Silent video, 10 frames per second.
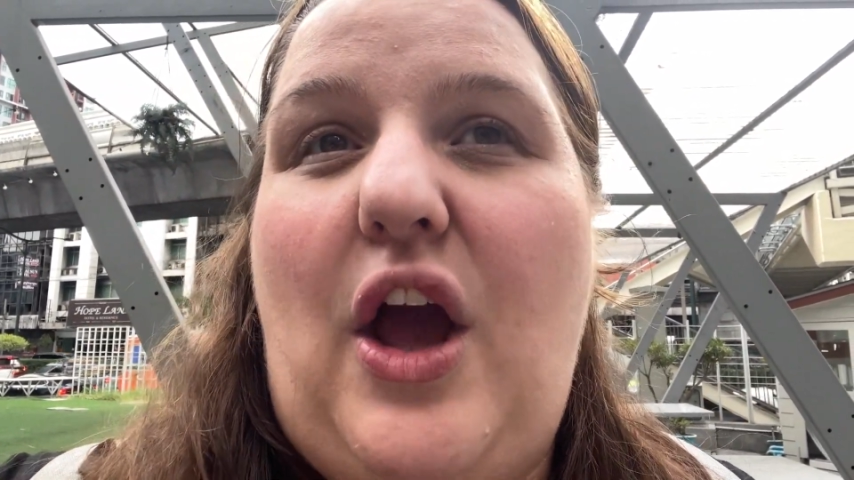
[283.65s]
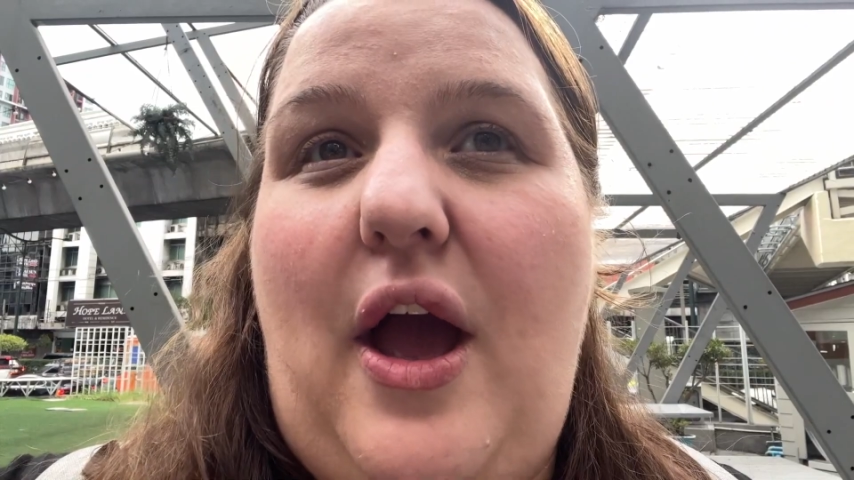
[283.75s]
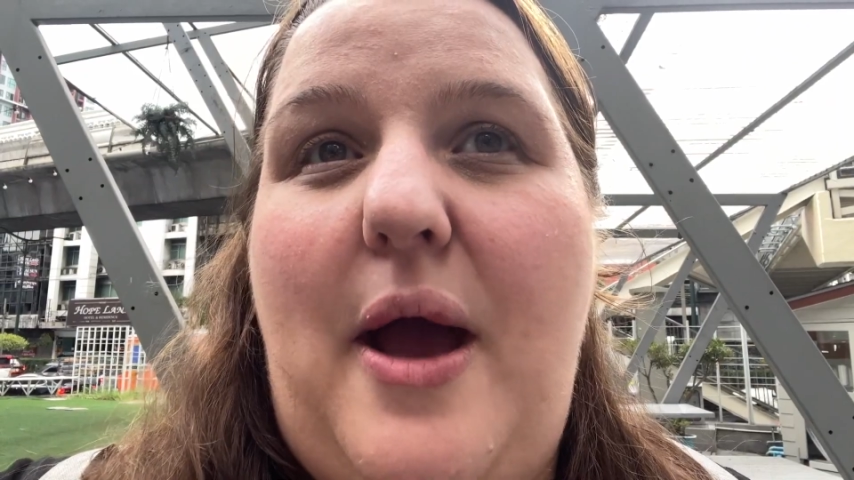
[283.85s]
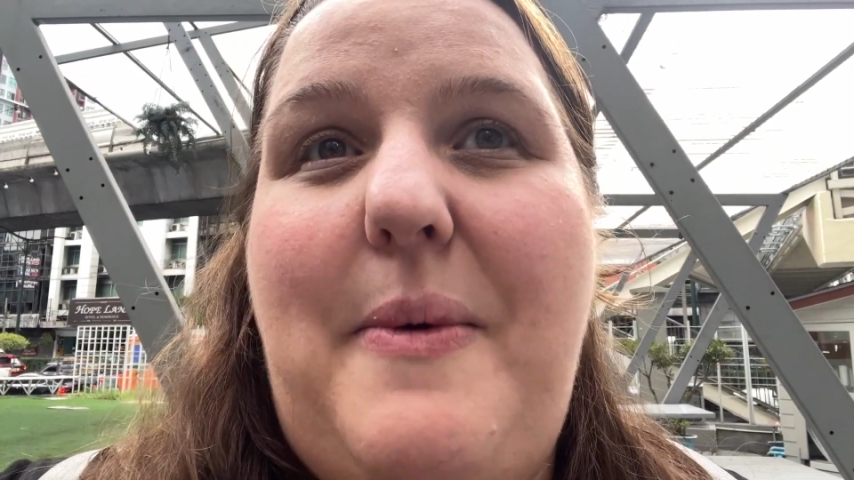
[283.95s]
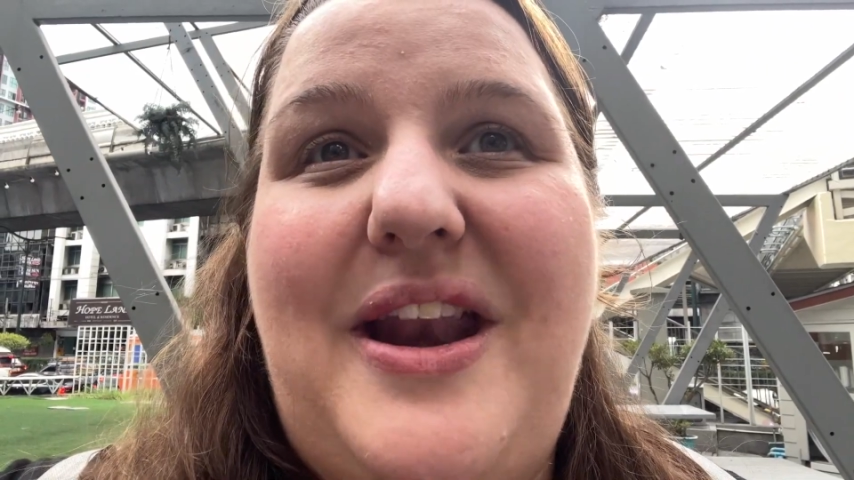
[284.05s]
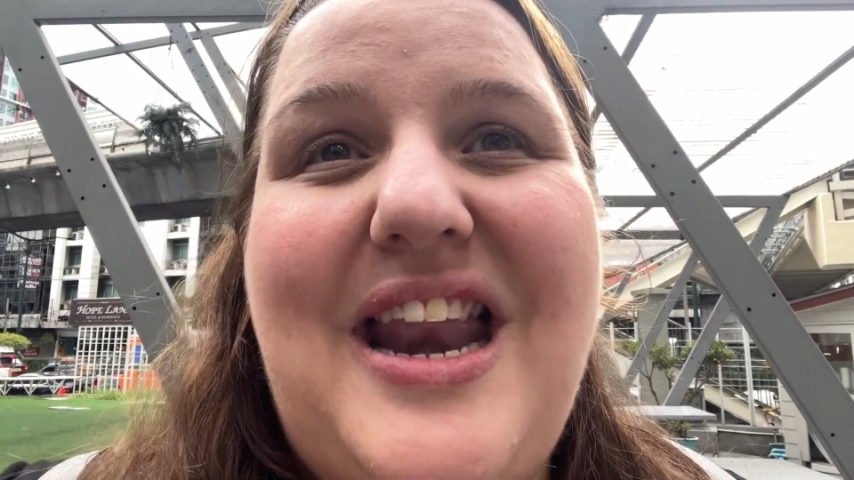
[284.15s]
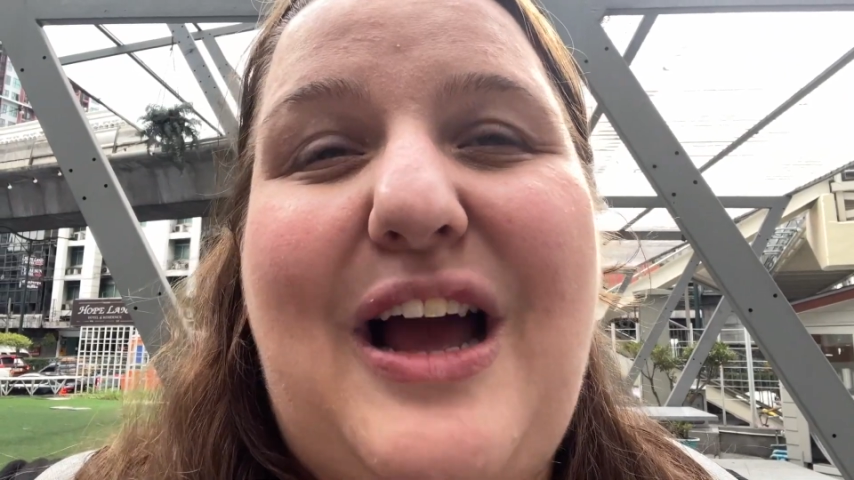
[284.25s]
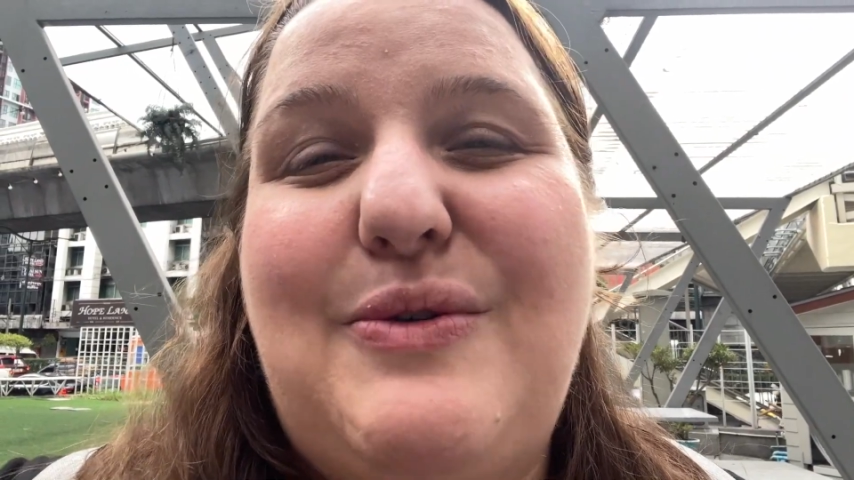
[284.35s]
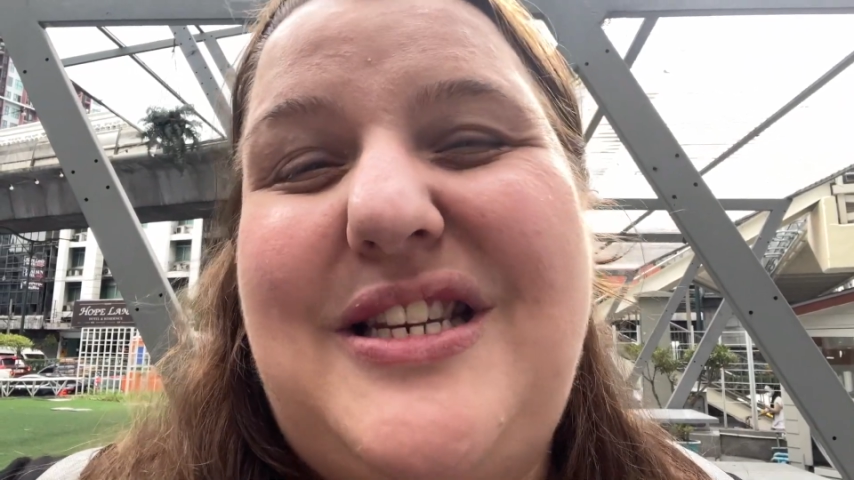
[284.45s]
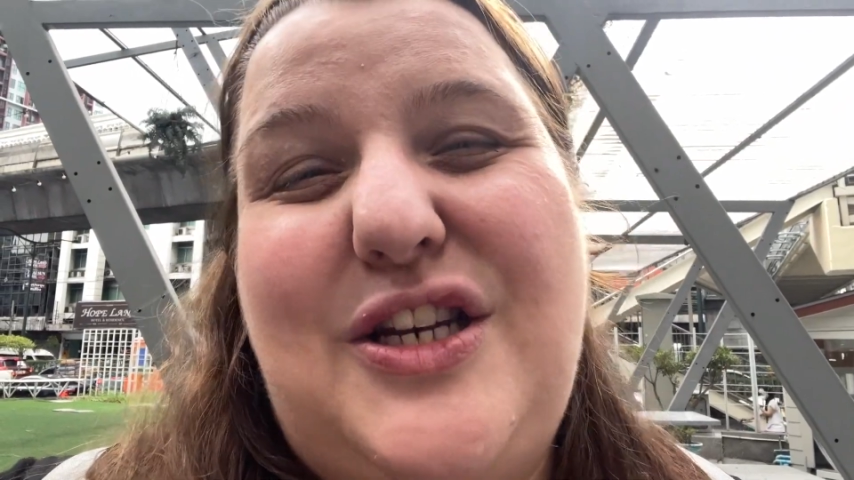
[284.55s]

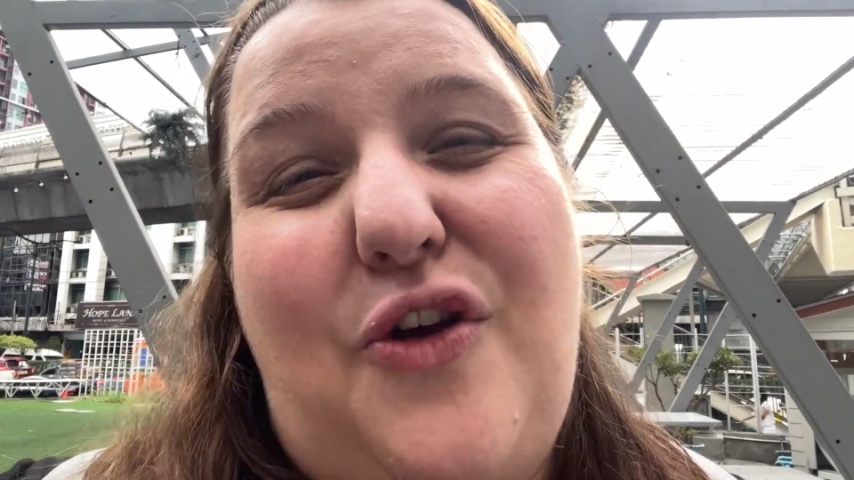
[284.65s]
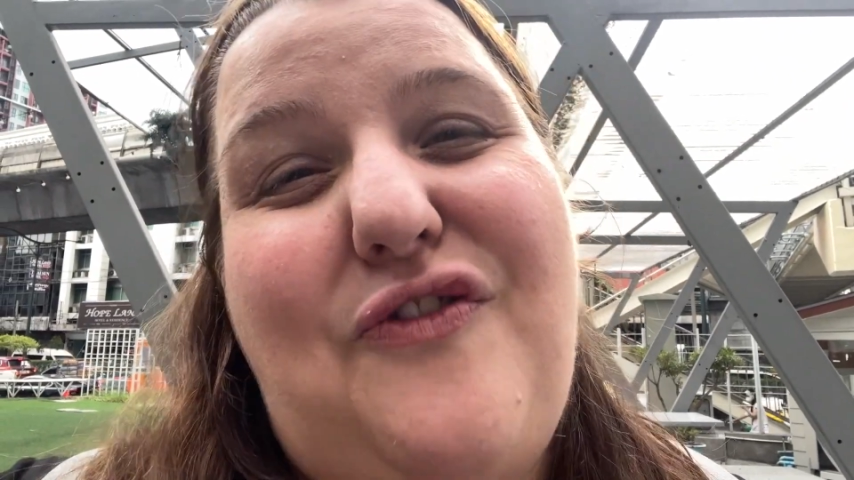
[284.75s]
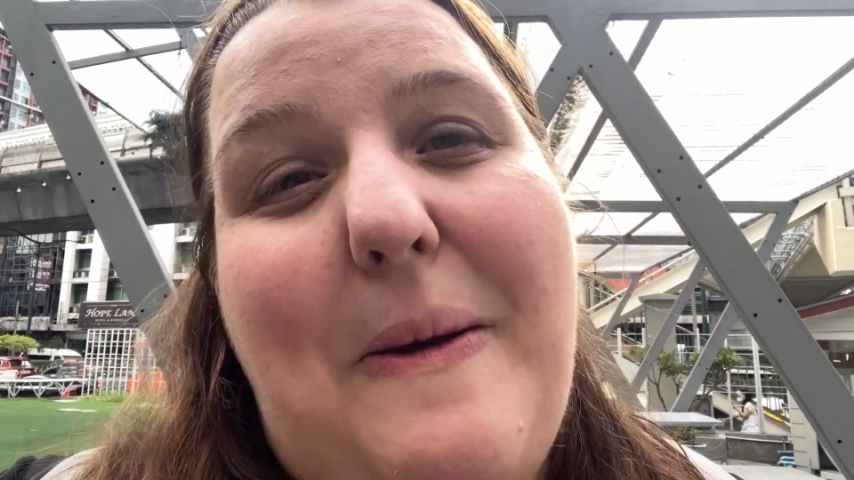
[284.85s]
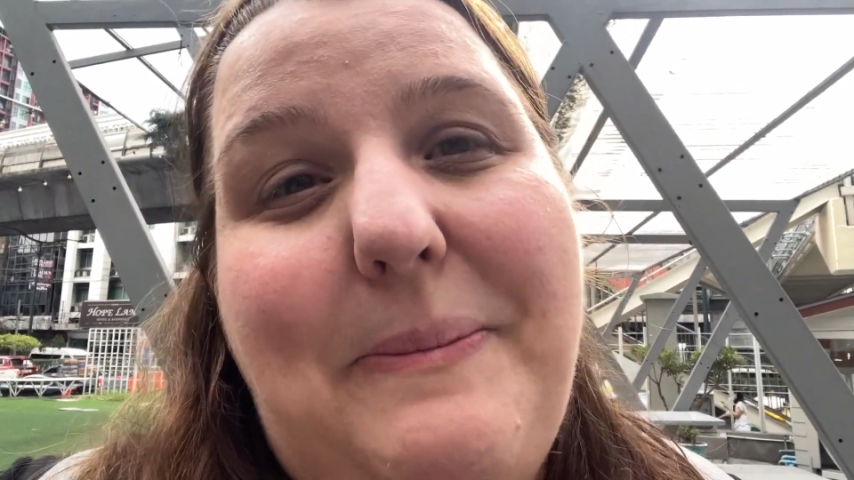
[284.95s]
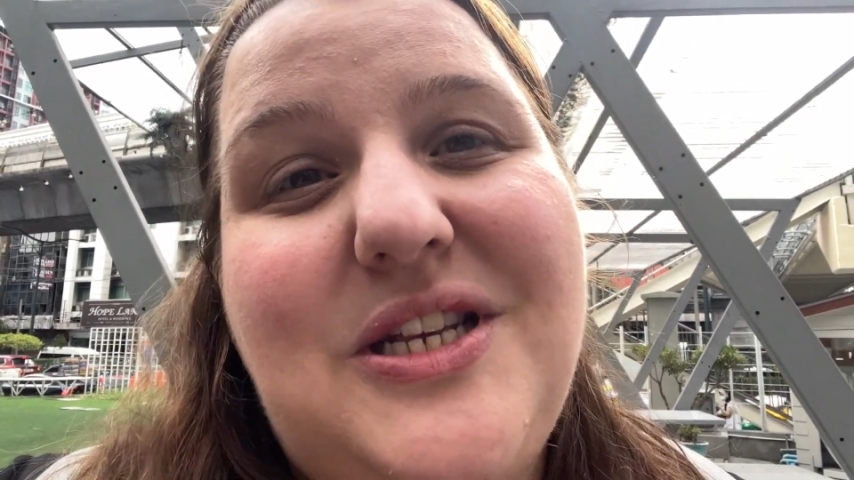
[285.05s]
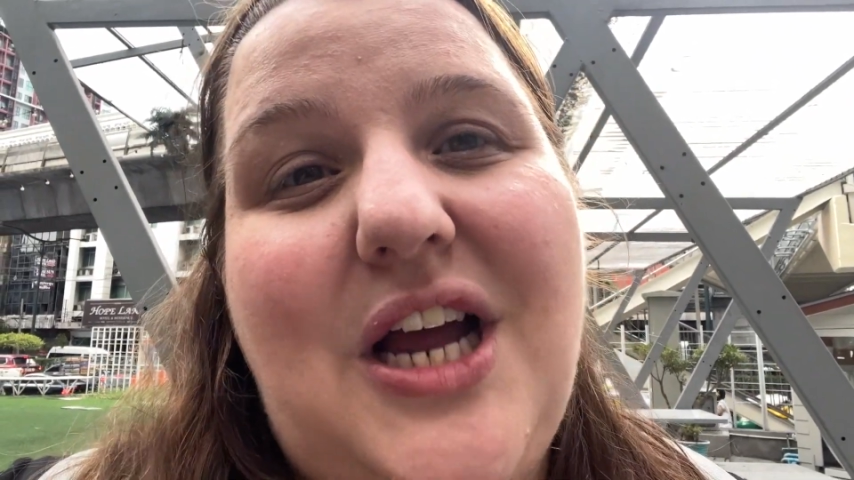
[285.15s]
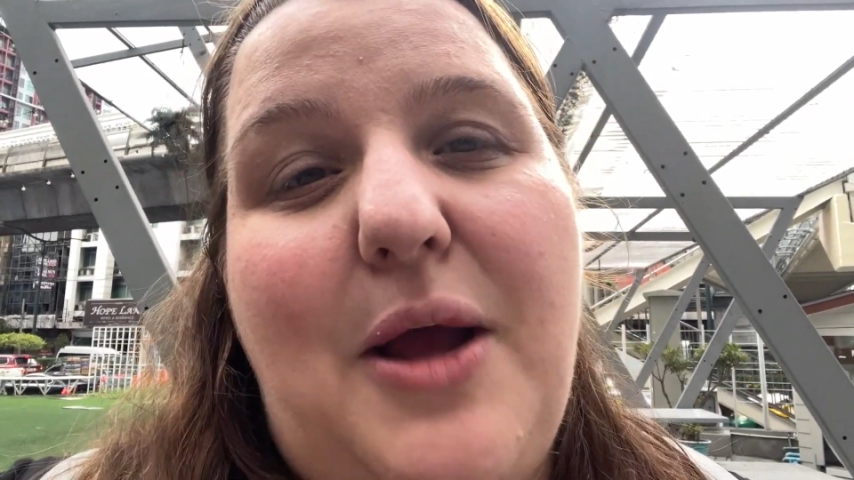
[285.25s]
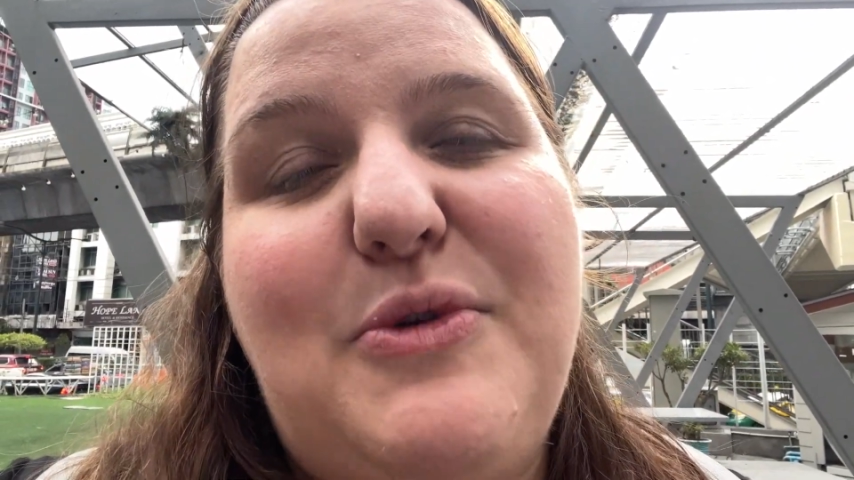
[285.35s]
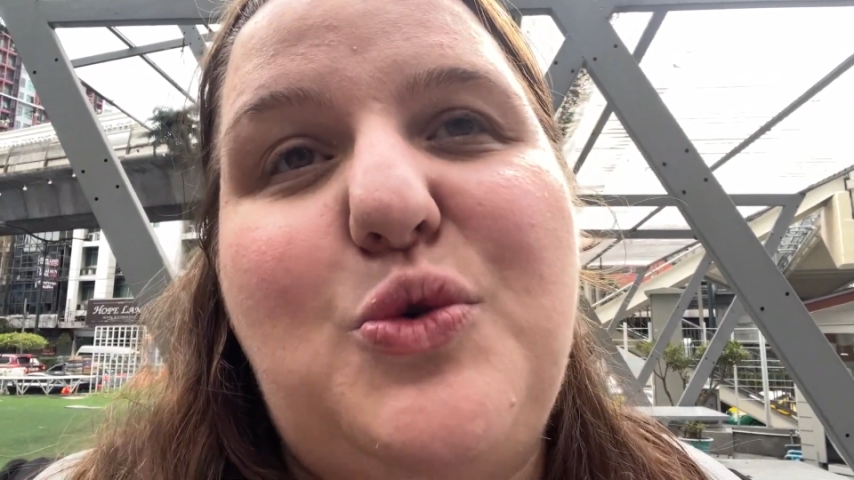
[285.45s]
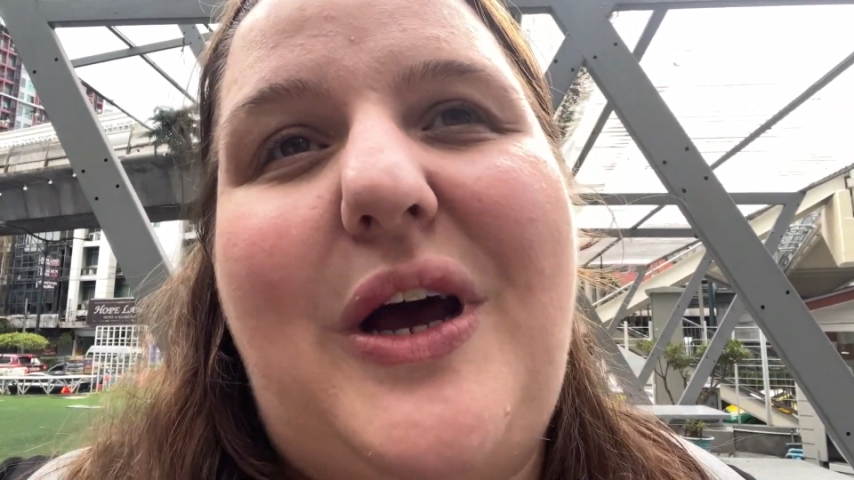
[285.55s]
announced in November
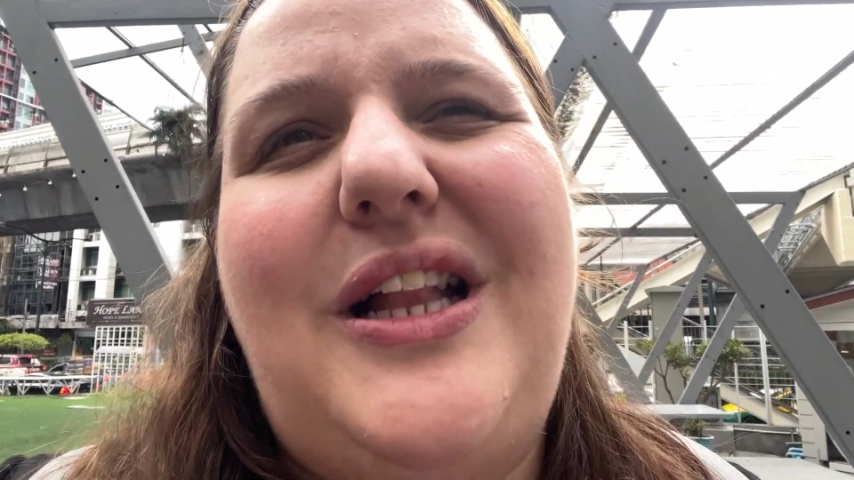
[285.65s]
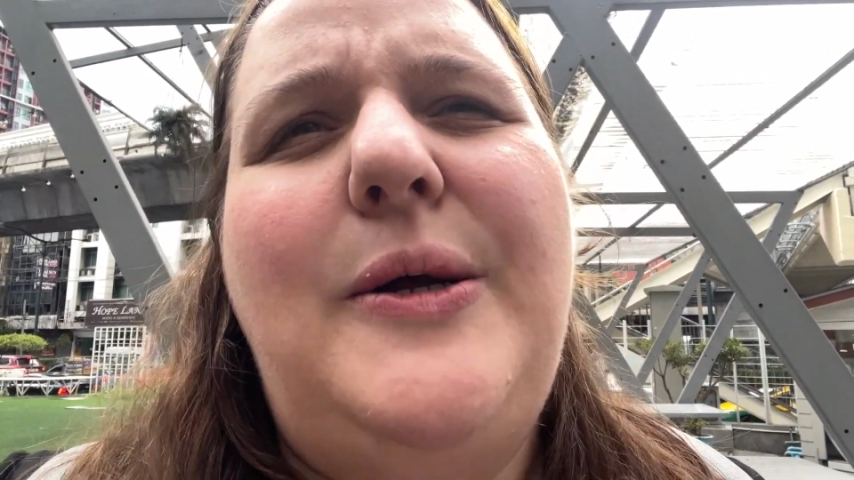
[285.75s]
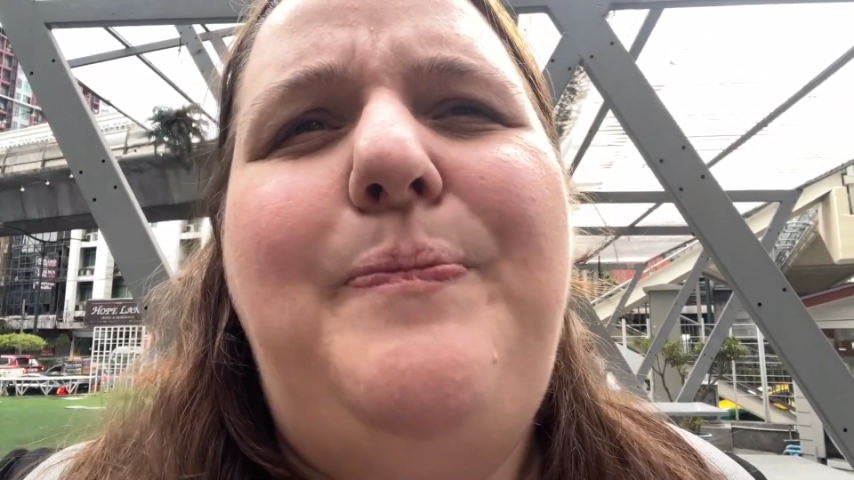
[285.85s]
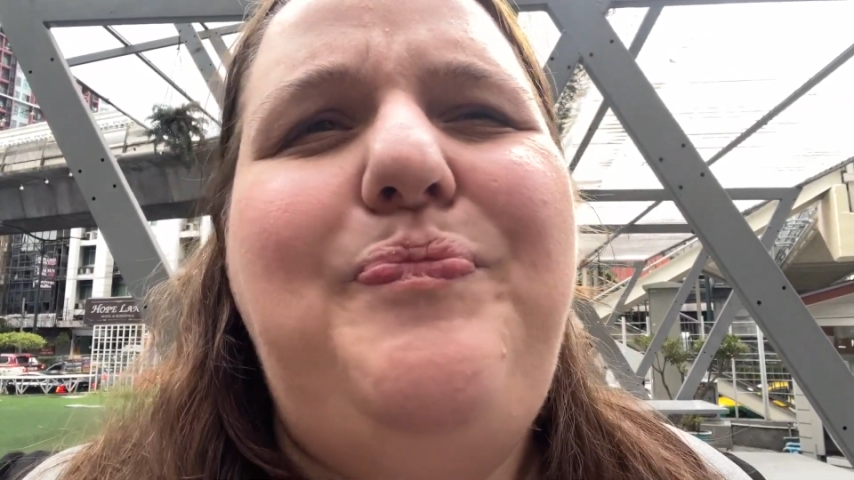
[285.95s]
time as well.